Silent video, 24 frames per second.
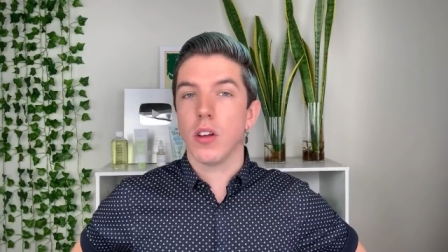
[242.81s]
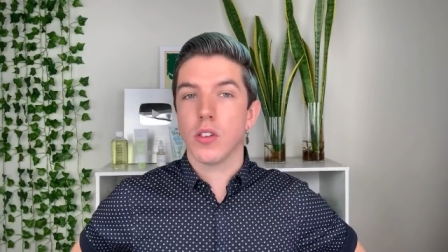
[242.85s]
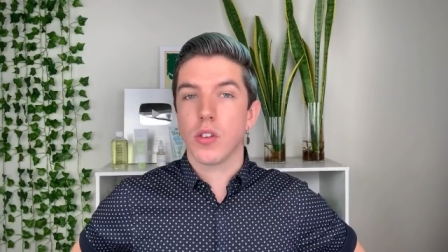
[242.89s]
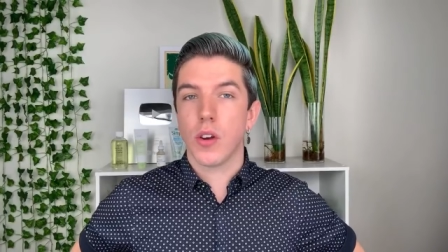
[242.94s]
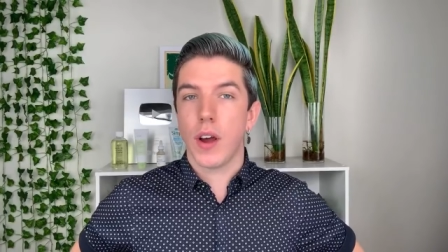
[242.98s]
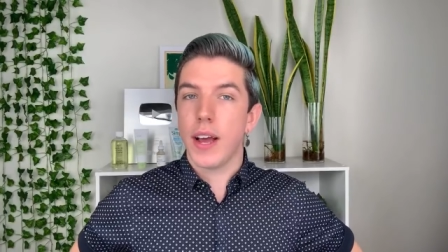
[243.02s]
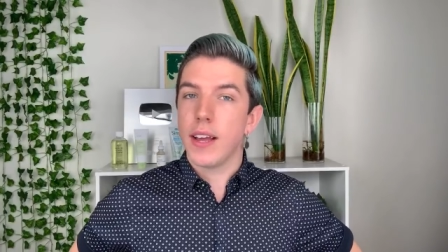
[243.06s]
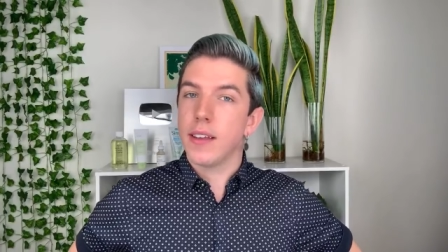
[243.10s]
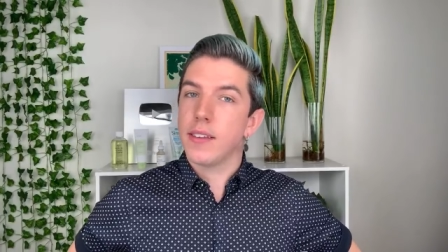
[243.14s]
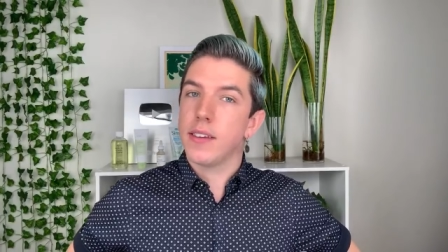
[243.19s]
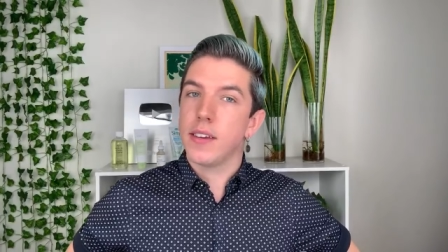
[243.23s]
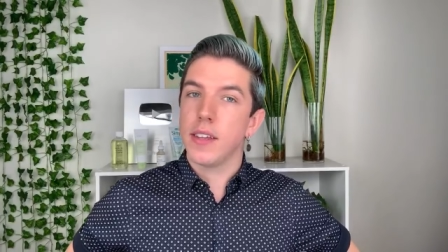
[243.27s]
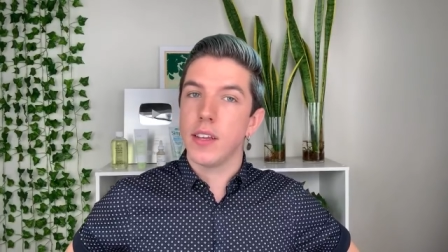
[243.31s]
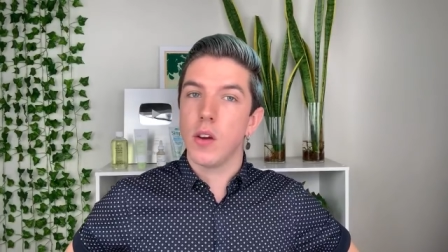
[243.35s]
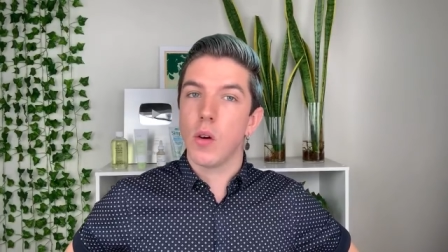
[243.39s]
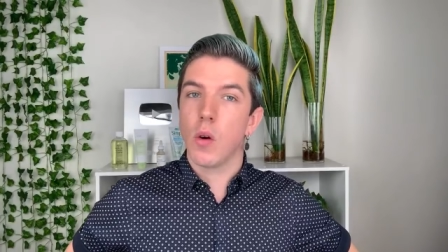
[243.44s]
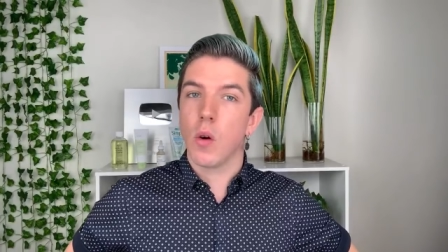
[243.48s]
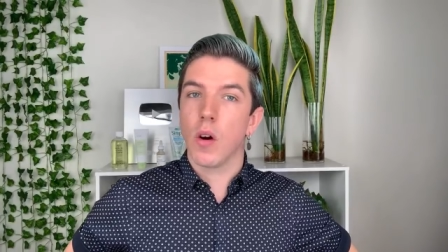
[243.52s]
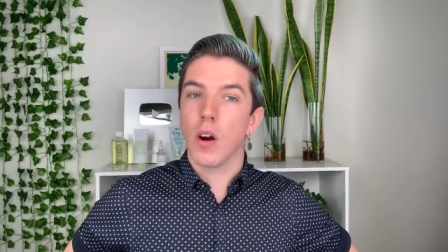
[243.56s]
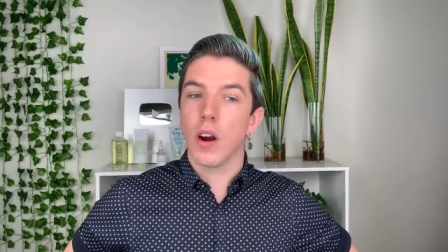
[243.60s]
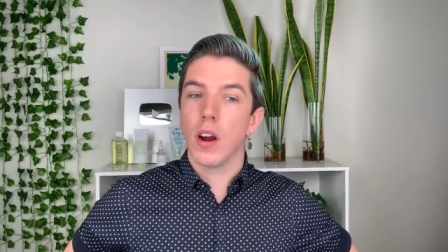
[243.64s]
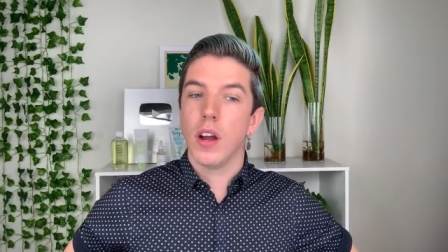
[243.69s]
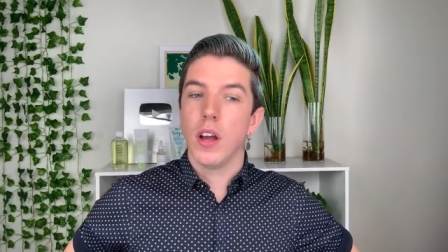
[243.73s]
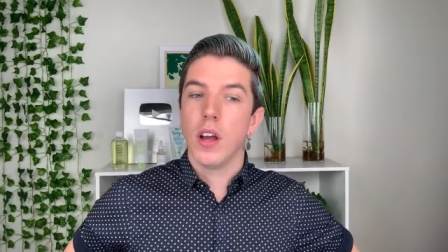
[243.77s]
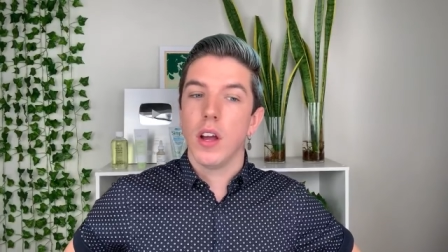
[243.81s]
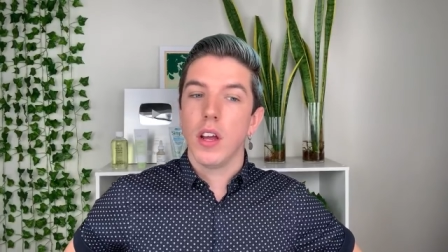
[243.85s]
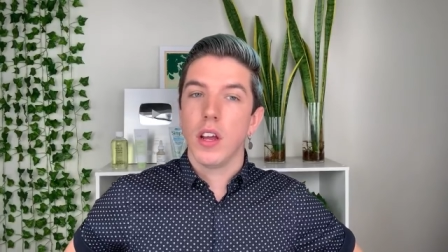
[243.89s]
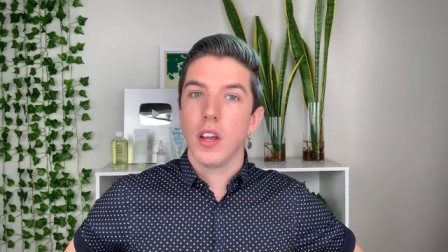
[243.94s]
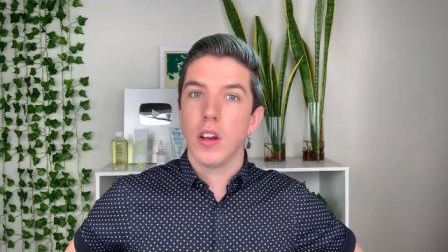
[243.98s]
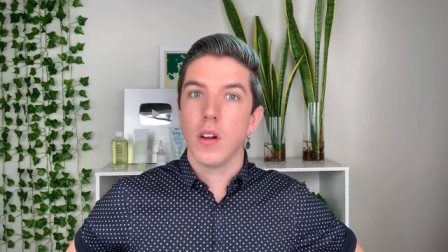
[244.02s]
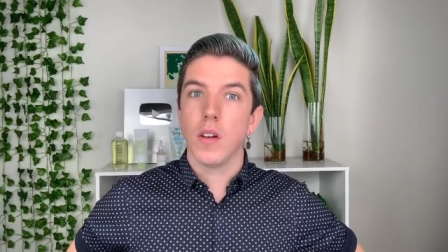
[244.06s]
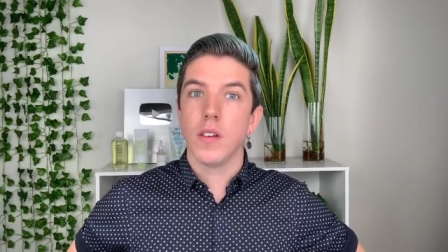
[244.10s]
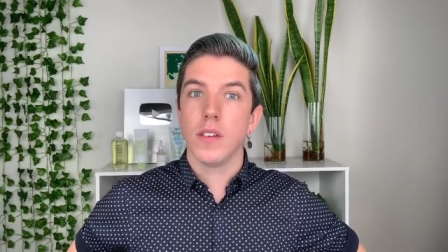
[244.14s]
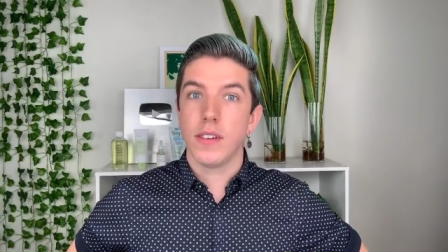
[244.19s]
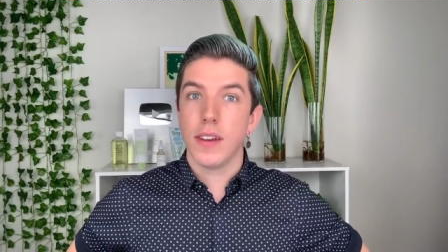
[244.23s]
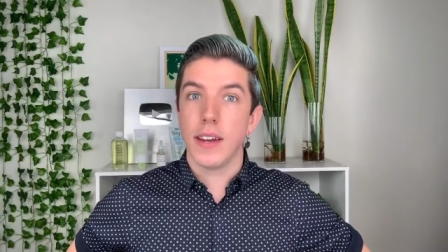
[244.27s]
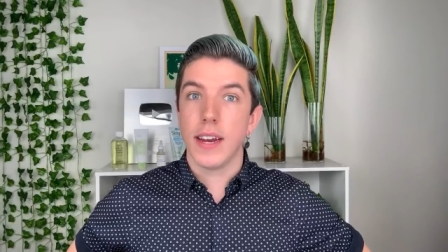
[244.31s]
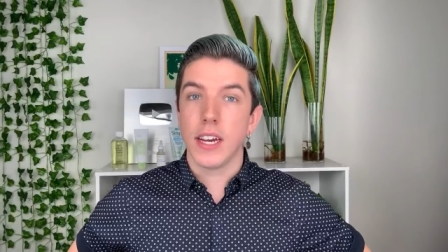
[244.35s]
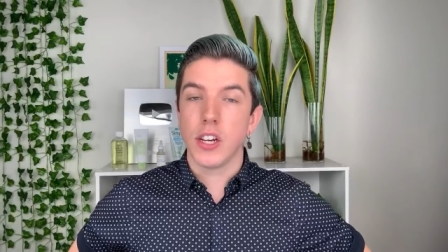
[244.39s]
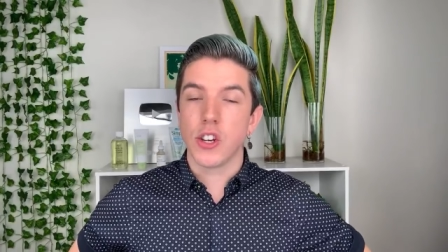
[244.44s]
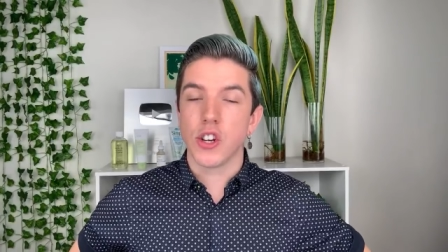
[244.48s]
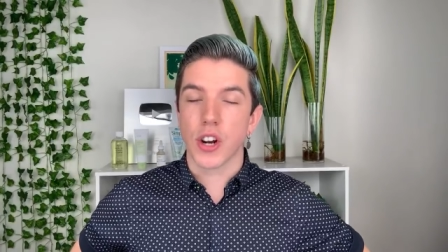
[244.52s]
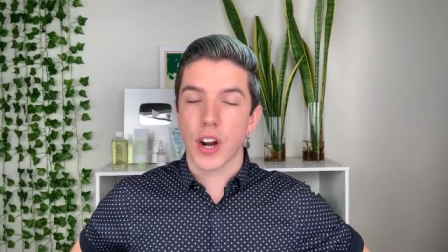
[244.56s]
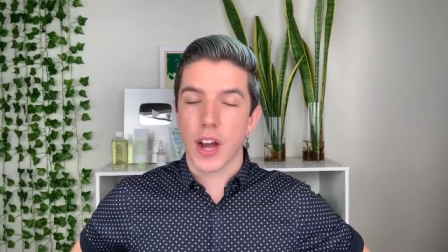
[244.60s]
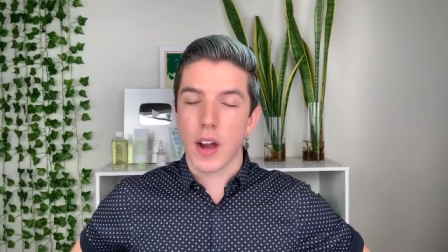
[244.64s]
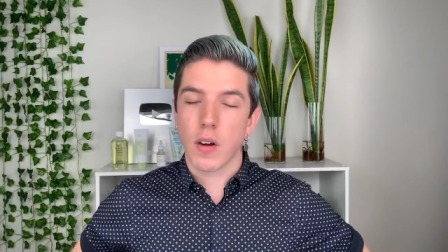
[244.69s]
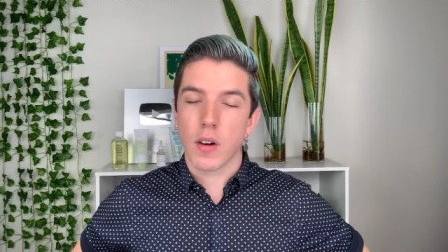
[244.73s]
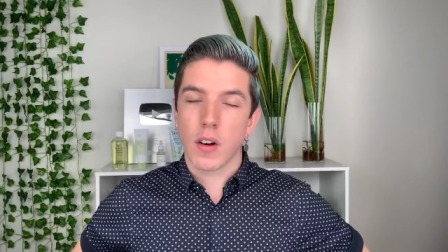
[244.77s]
so SD or you know,
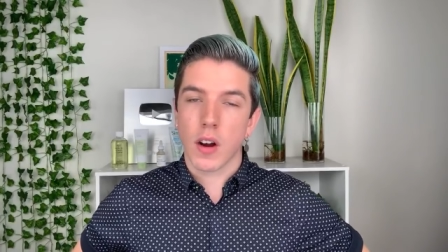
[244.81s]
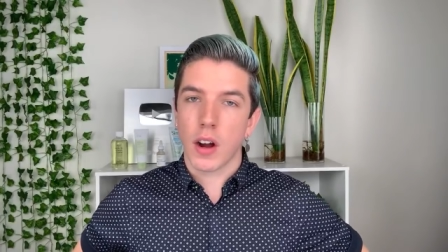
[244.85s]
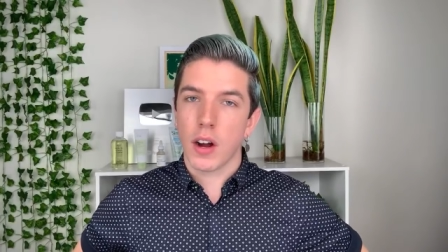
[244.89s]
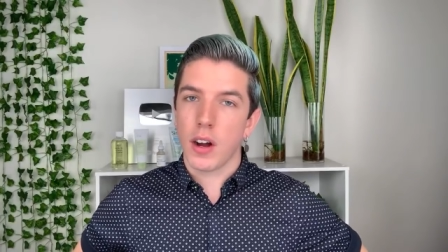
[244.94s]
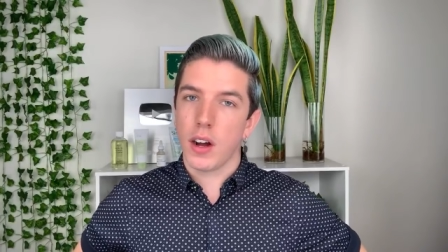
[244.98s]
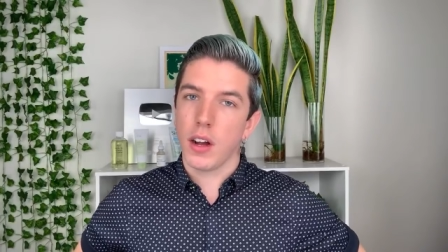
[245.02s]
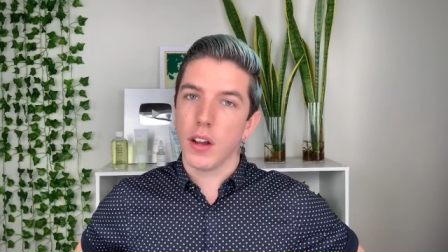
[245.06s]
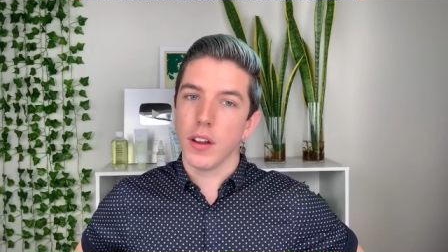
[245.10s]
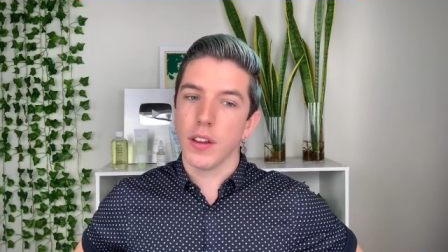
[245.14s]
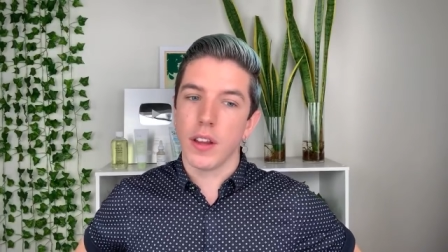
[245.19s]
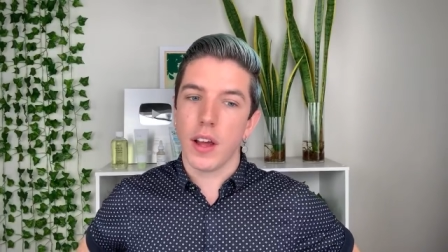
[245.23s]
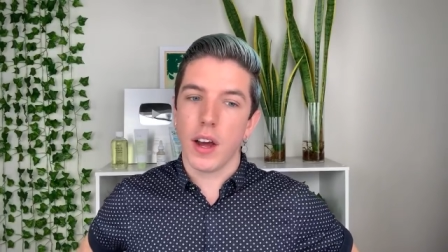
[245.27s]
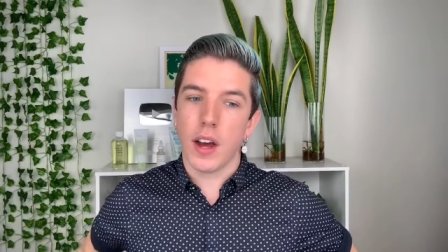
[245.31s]
denatured alcohol.